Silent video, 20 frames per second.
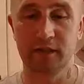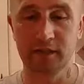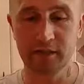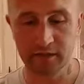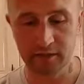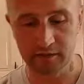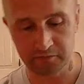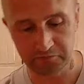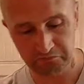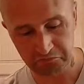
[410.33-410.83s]

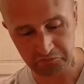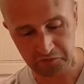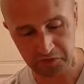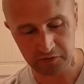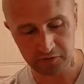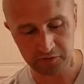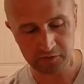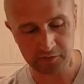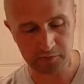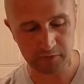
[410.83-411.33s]
think it
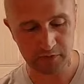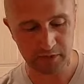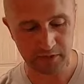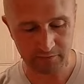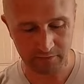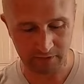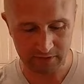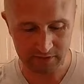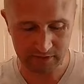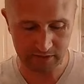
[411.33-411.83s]
looks
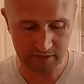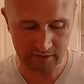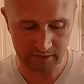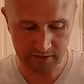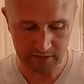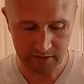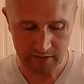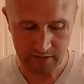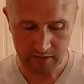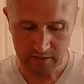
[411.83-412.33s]
pretty
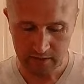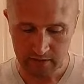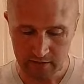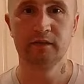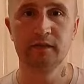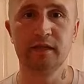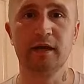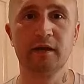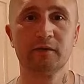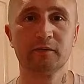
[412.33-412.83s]
rustic.
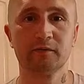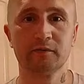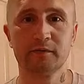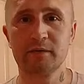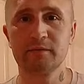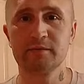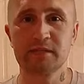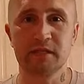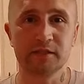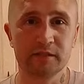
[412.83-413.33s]
Now,
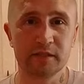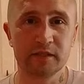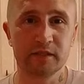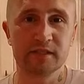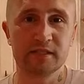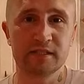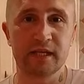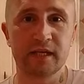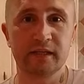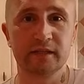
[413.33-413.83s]
that was
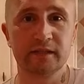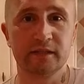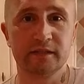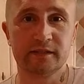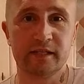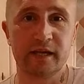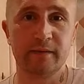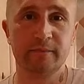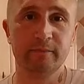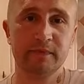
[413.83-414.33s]
actually the second
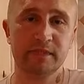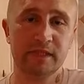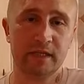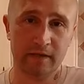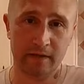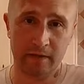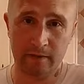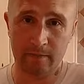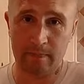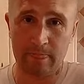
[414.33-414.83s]
attempt.
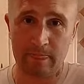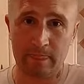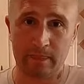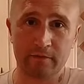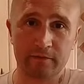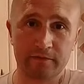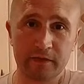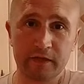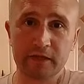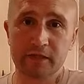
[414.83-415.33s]

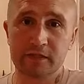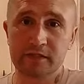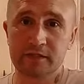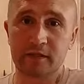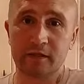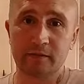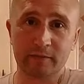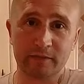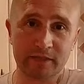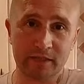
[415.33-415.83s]
The
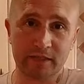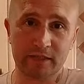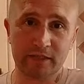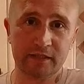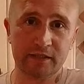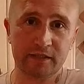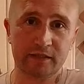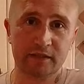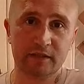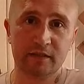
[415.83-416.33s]
first time I did
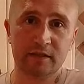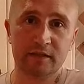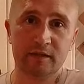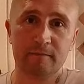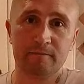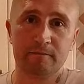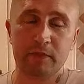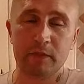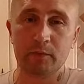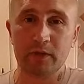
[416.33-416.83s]
it,
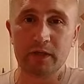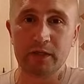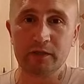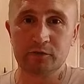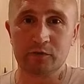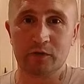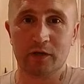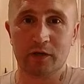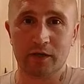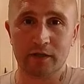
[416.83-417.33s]
when
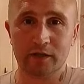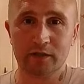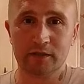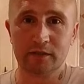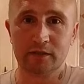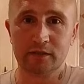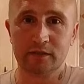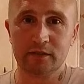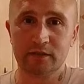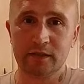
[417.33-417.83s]
it
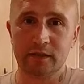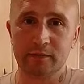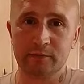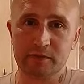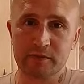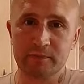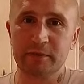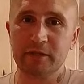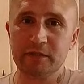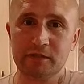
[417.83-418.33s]
dried, there
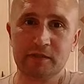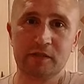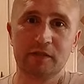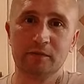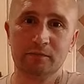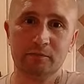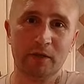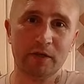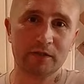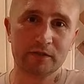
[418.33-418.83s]
was a bit
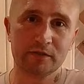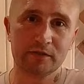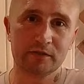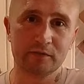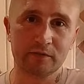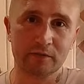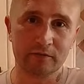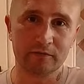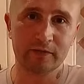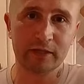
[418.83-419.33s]
too much
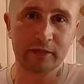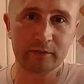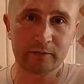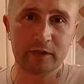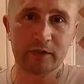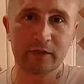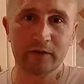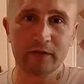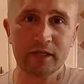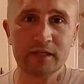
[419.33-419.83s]
sort of
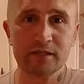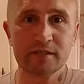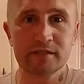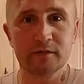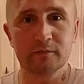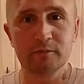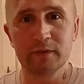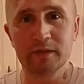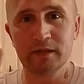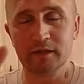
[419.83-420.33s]
liquid on there,
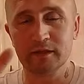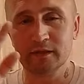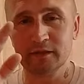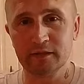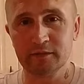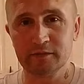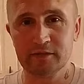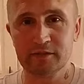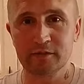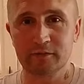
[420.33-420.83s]
so when
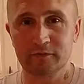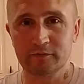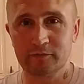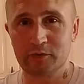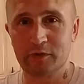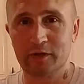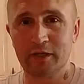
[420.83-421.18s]
it sort of